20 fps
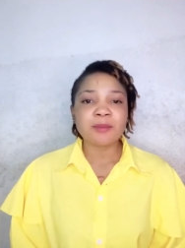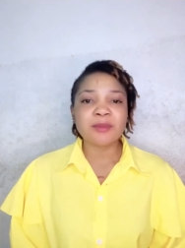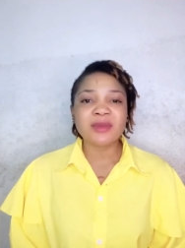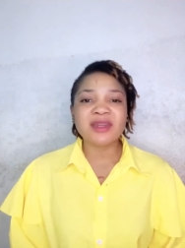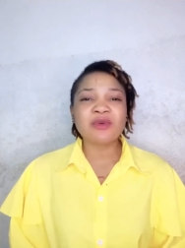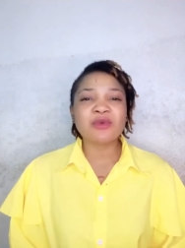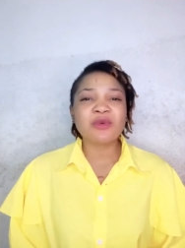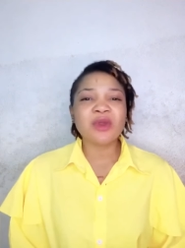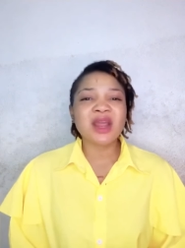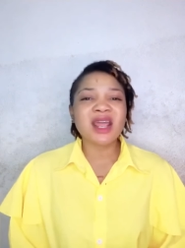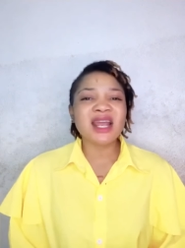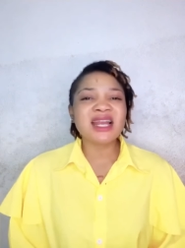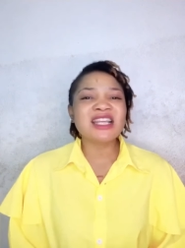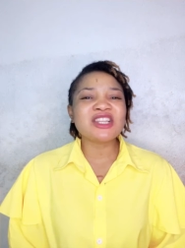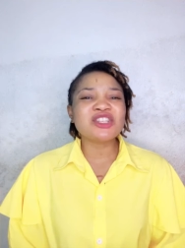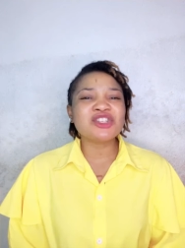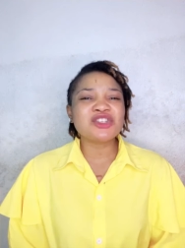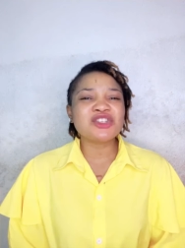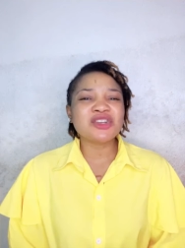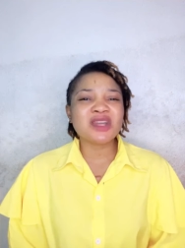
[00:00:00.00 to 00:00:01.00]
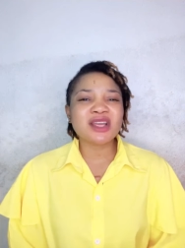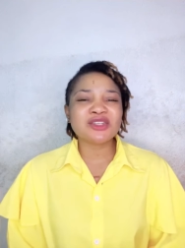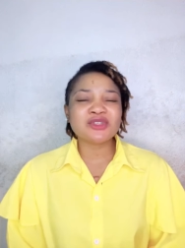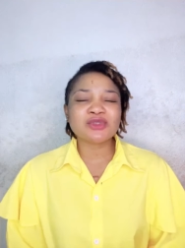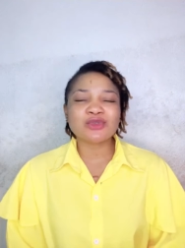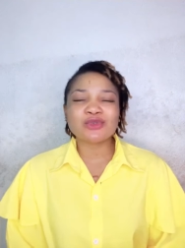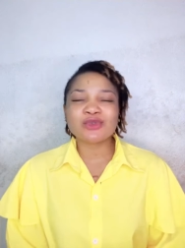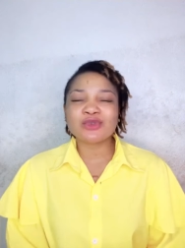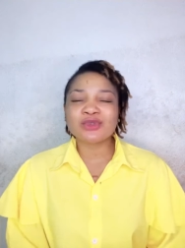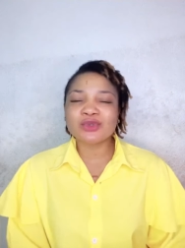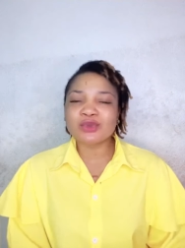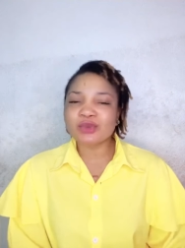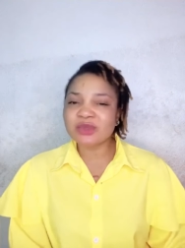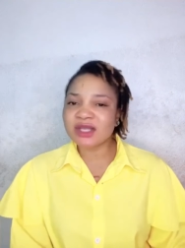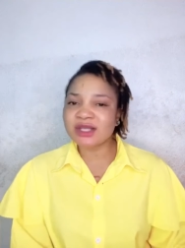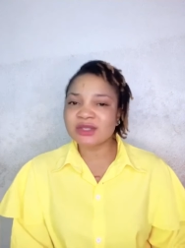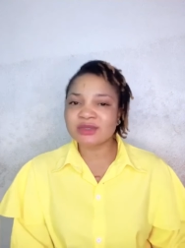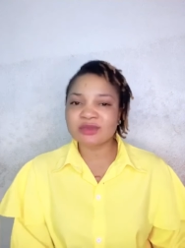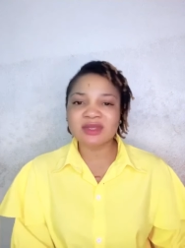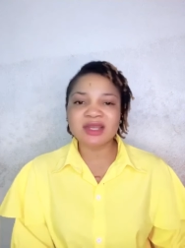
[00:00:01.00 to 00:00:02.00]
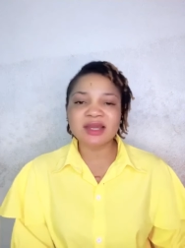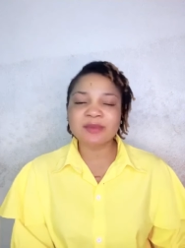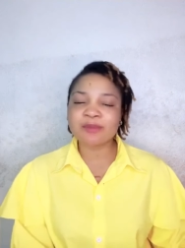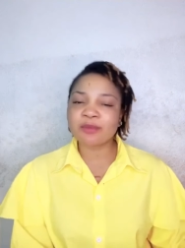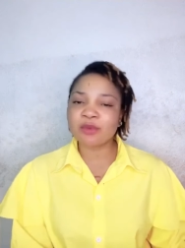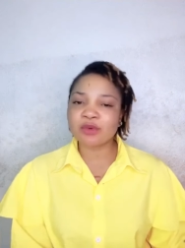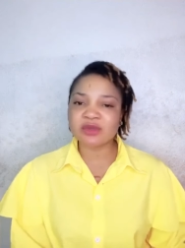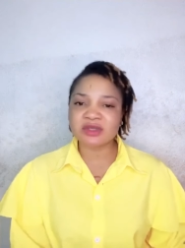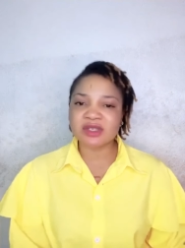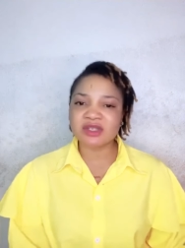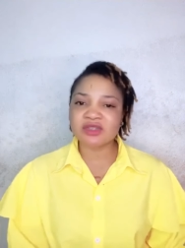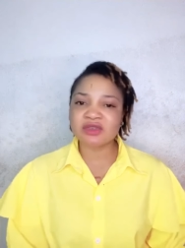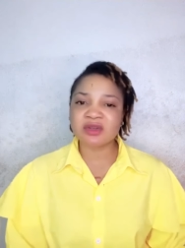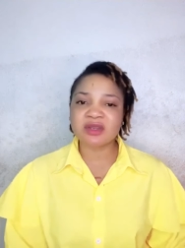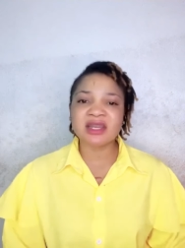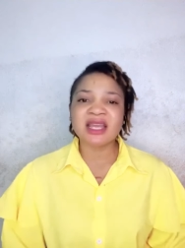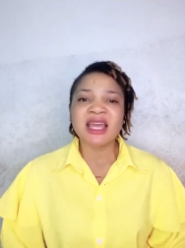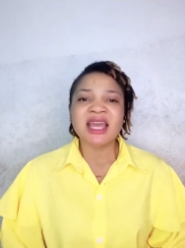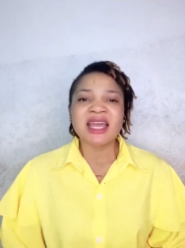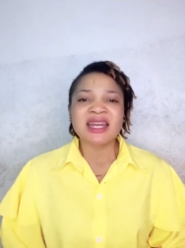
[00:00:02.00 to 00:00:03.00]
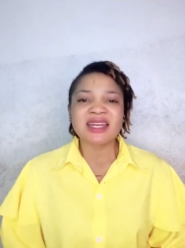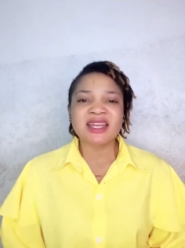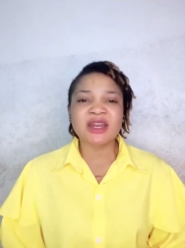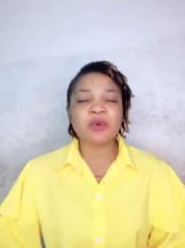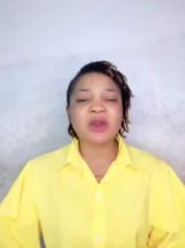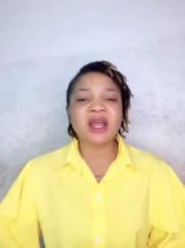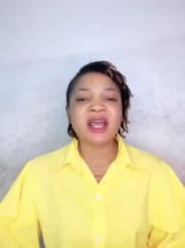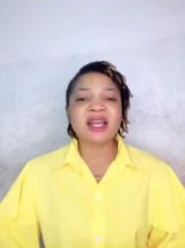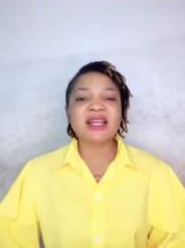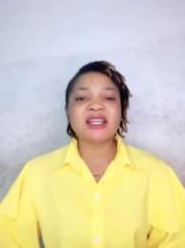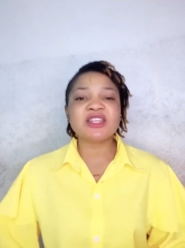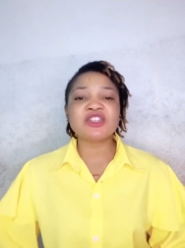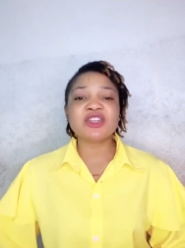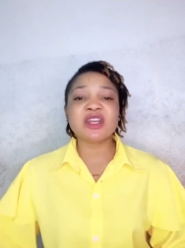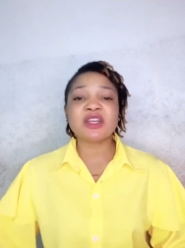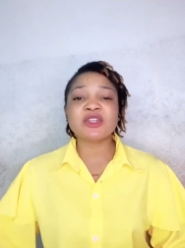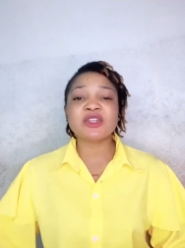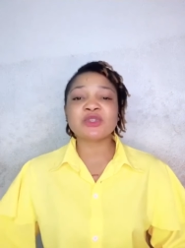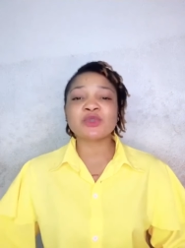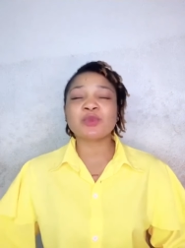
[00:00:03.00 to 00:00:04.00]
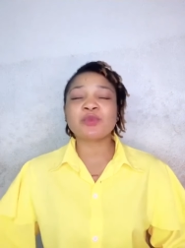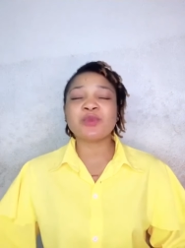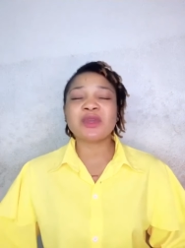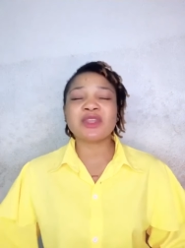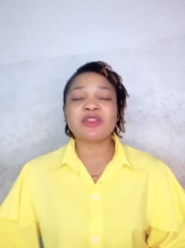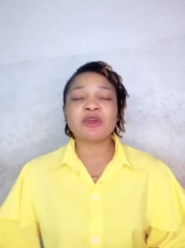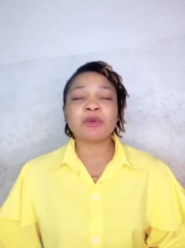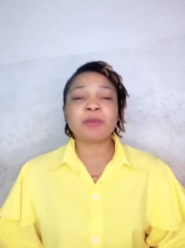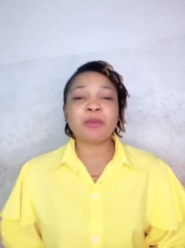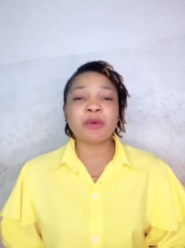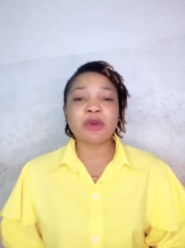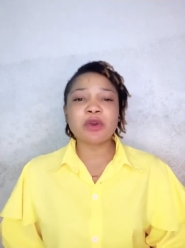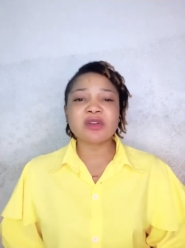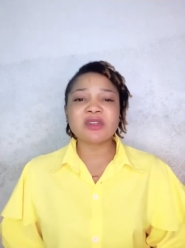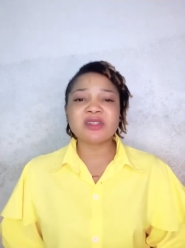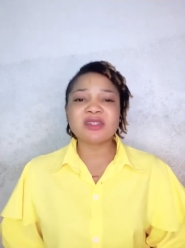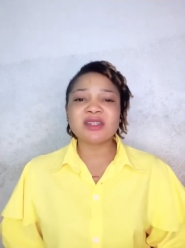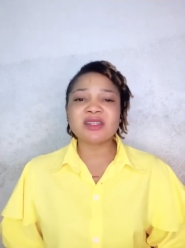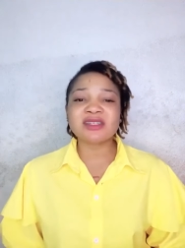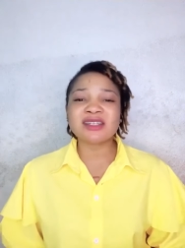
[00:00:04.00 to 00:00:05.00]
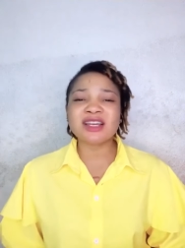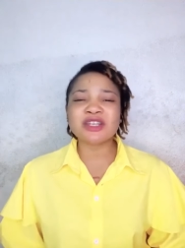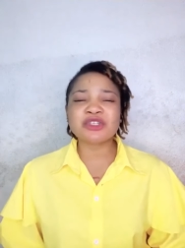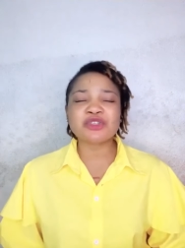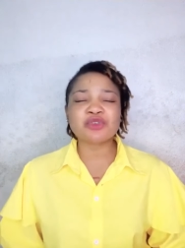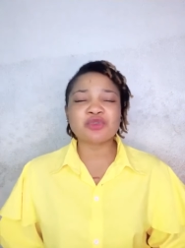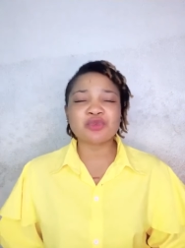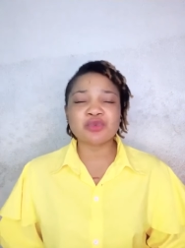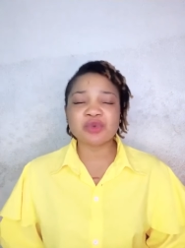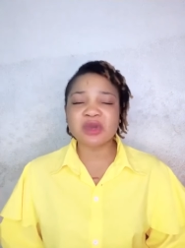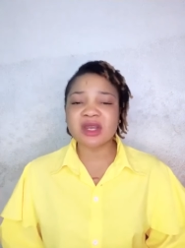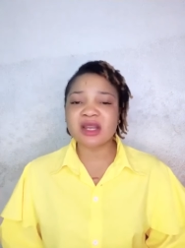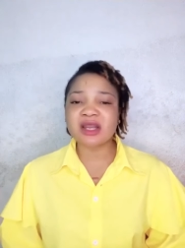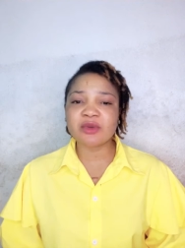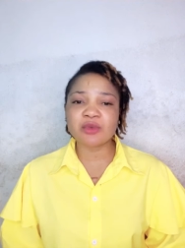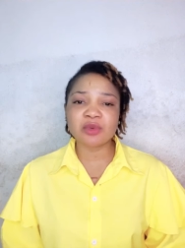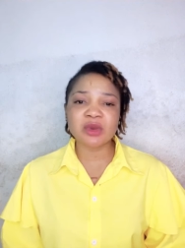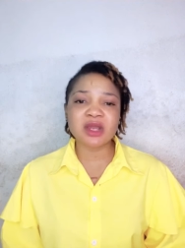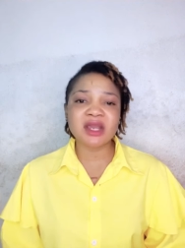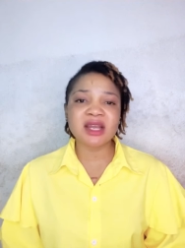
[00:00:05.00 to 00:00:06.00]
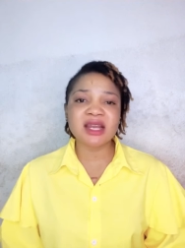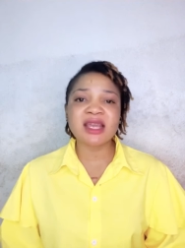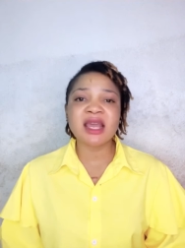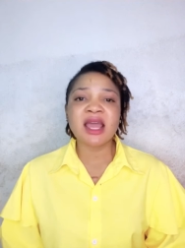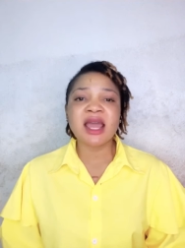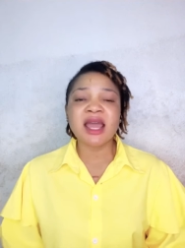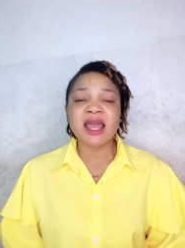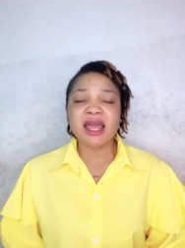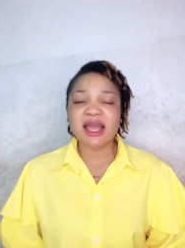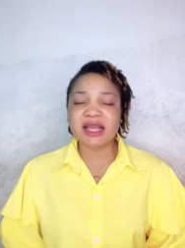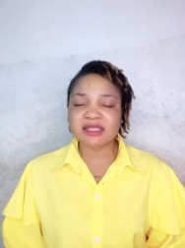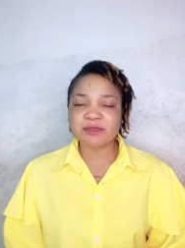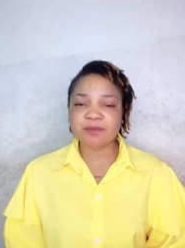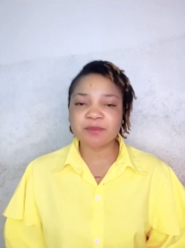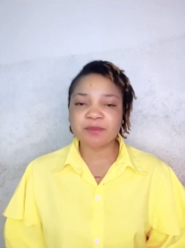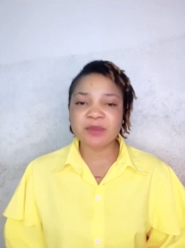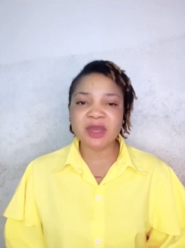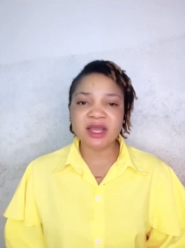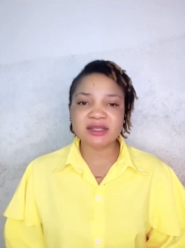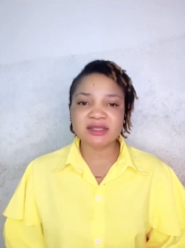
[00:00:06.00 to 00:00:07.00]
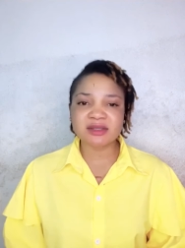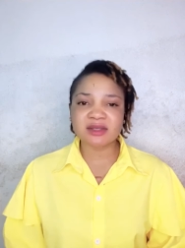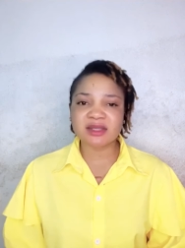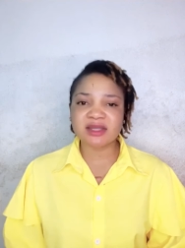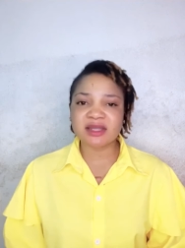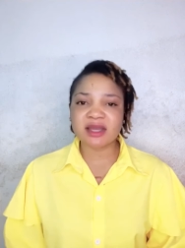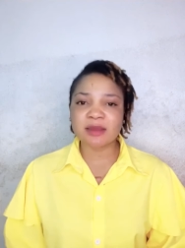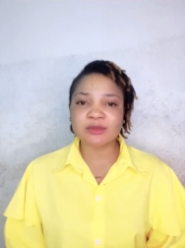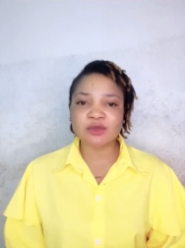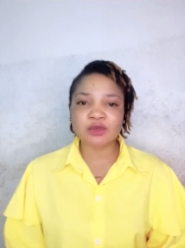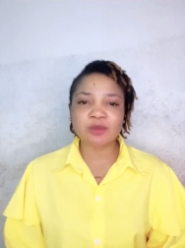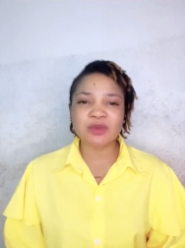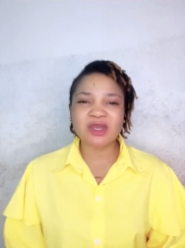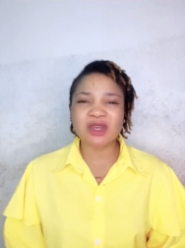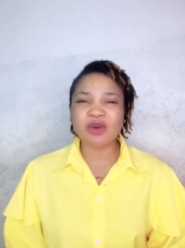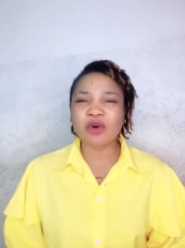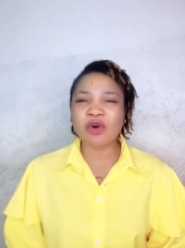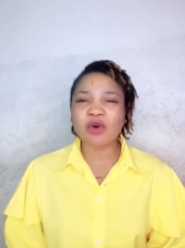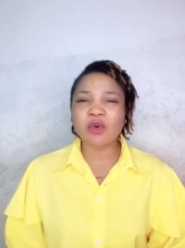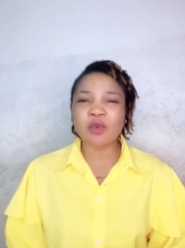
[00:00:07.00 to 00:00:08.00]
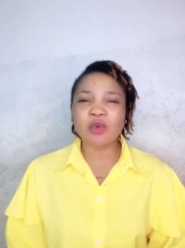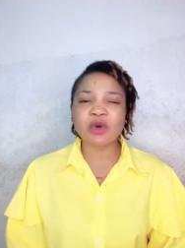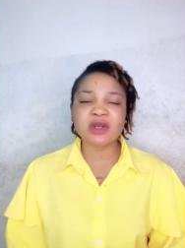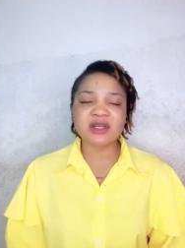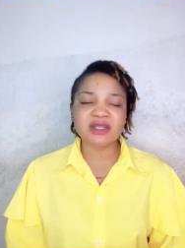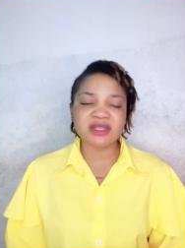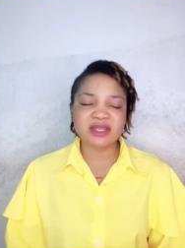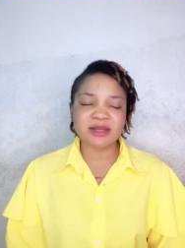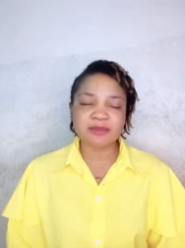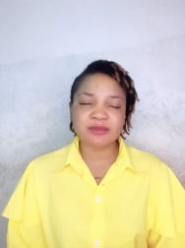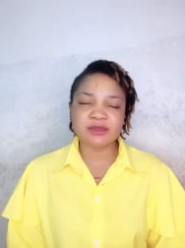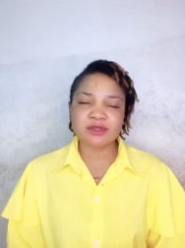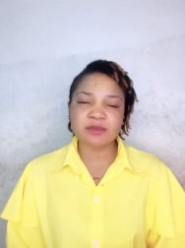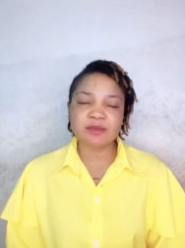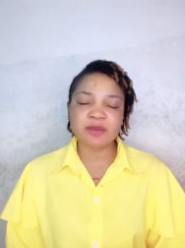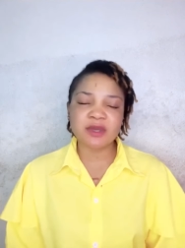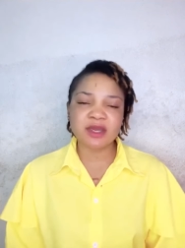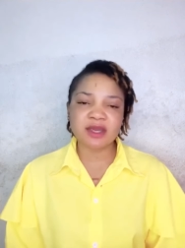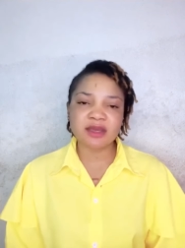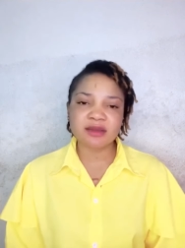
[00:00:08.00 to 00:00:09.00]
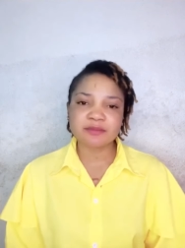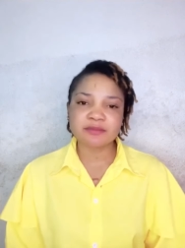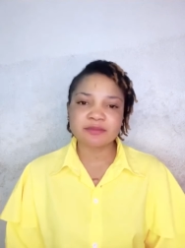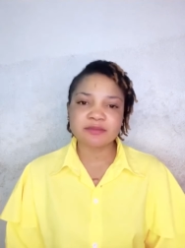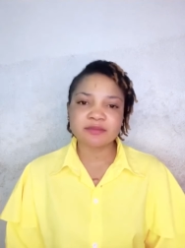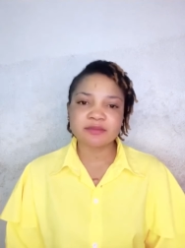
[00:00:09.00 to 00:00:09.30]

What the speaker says: But they rarely change to suit into that position. They rarely change to be the person that you really, really expect them to be or want them to be.